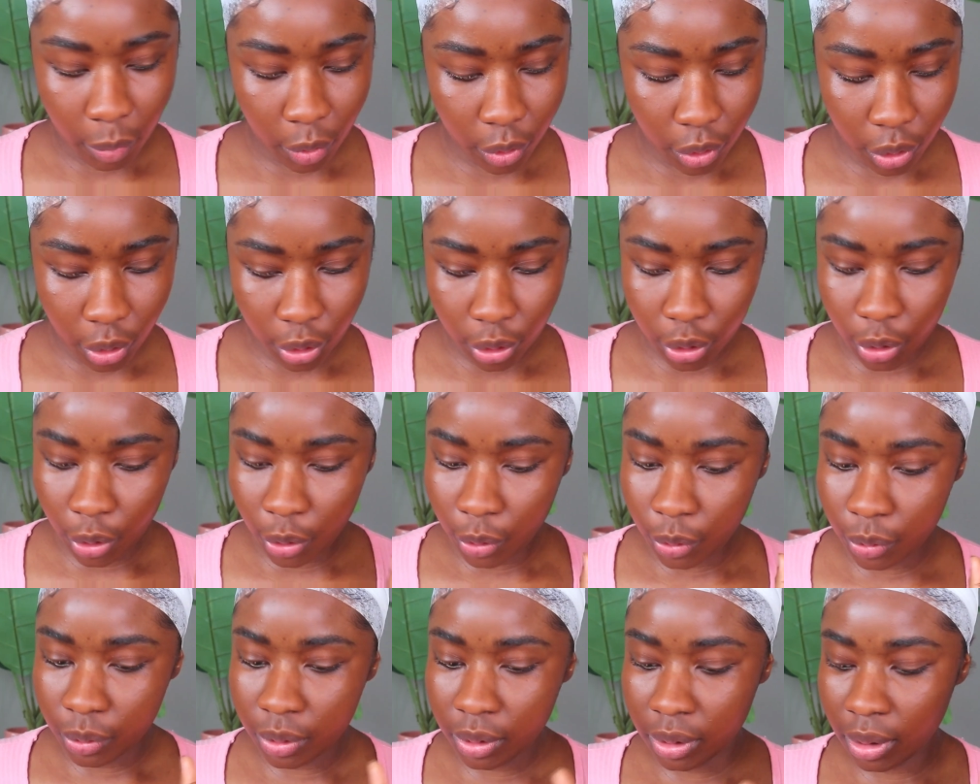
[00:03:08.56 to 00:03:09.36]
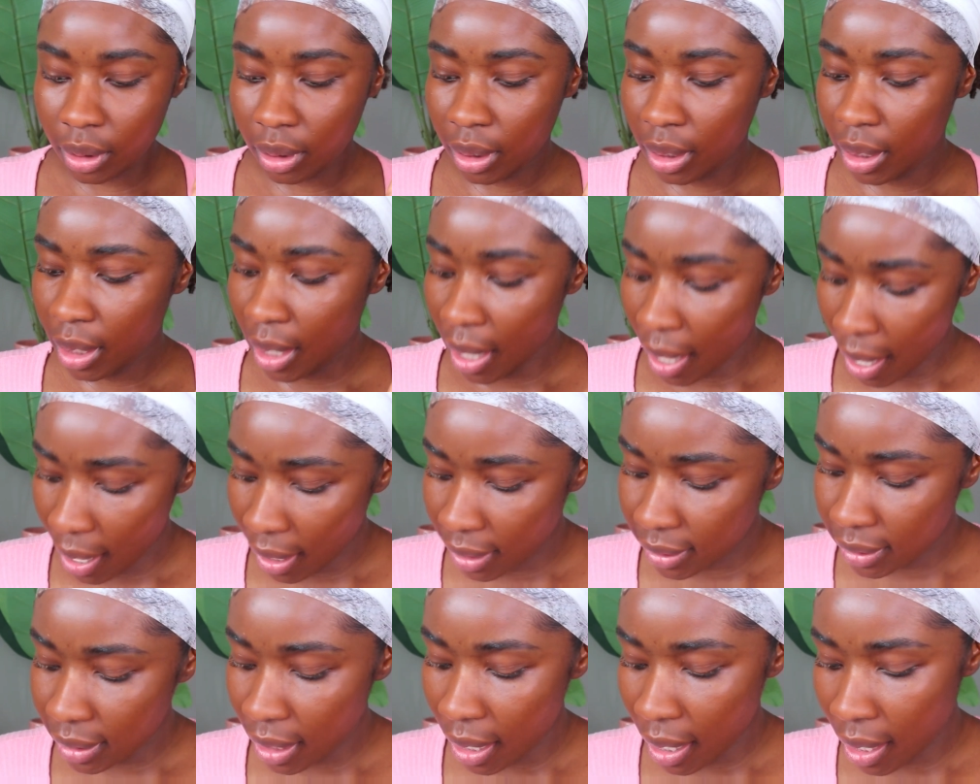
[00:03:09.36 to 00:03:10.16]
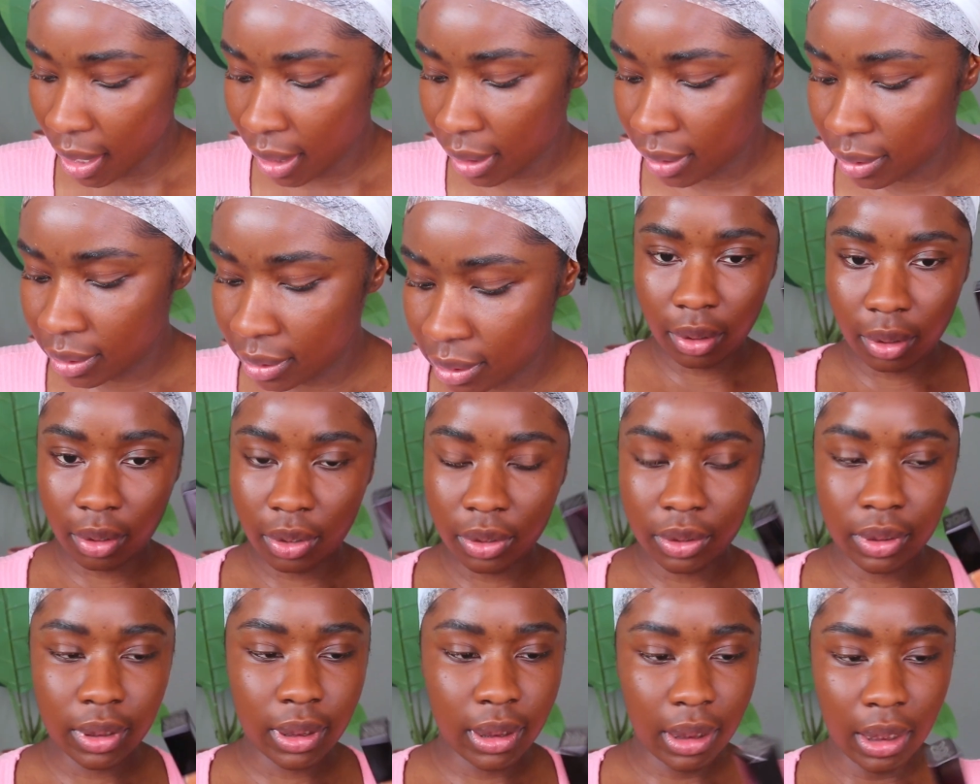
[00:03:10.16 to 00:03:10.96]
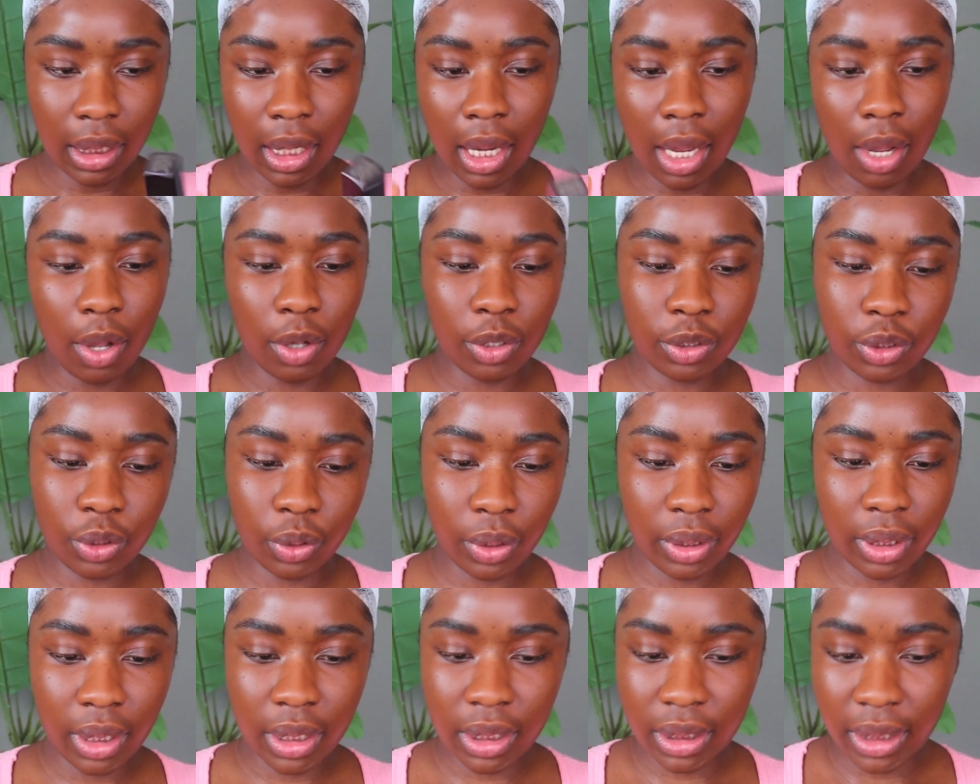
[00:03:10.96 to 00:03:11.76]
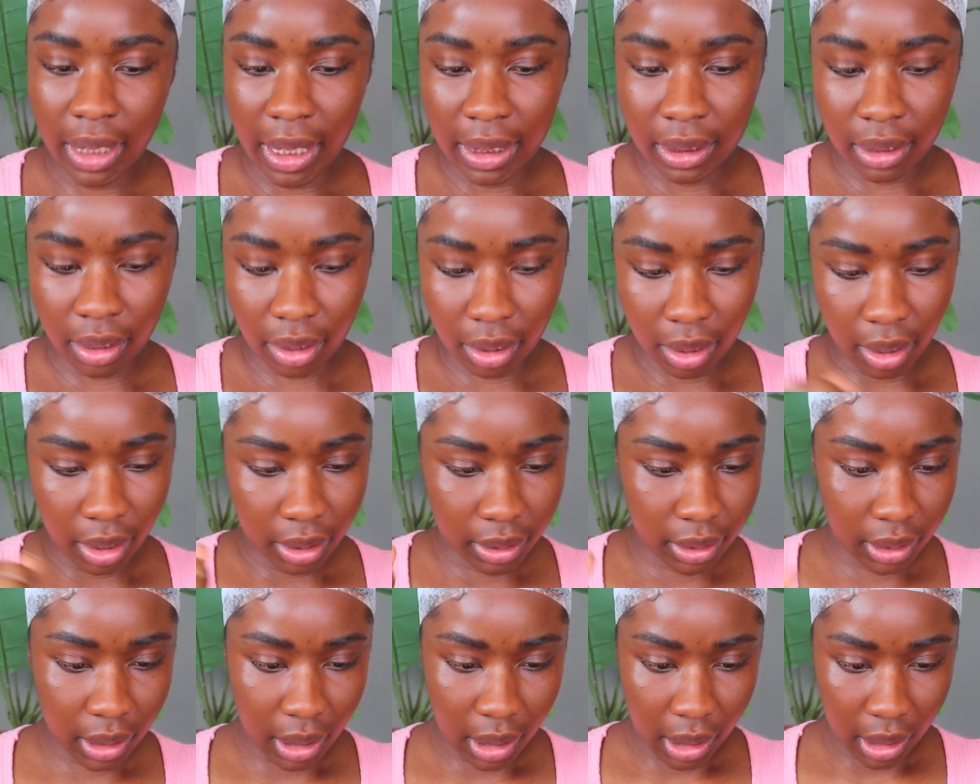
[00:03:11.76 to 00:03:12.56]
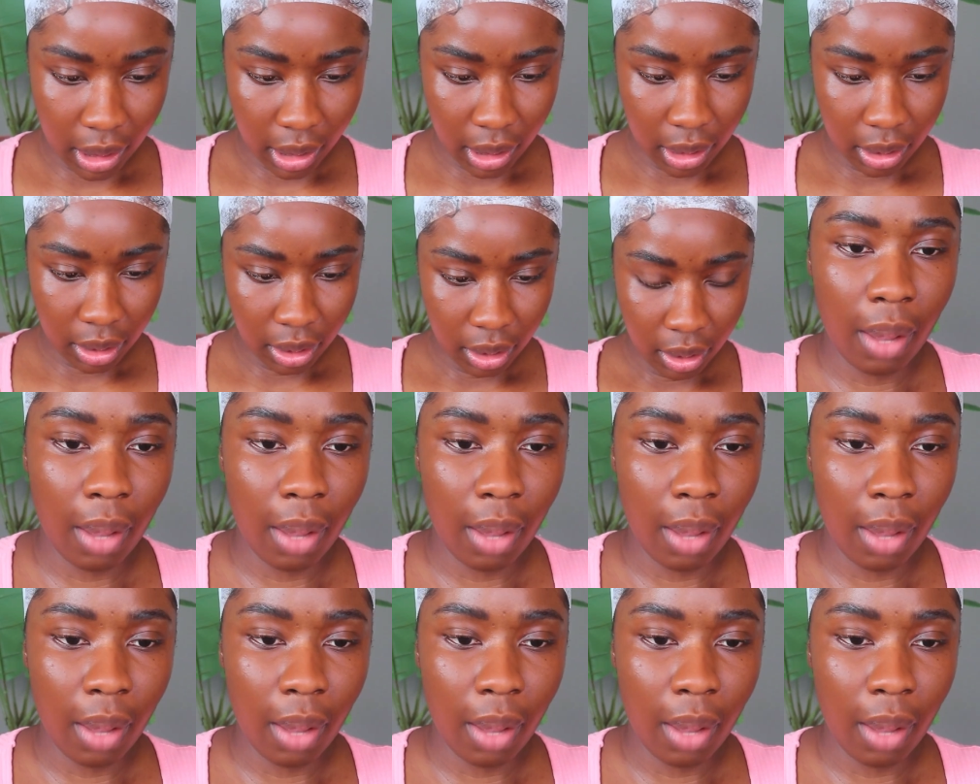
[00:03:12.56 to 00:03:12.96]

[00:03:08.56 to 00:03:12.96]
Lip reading: gonna use the XX concealer, also in the shade 13.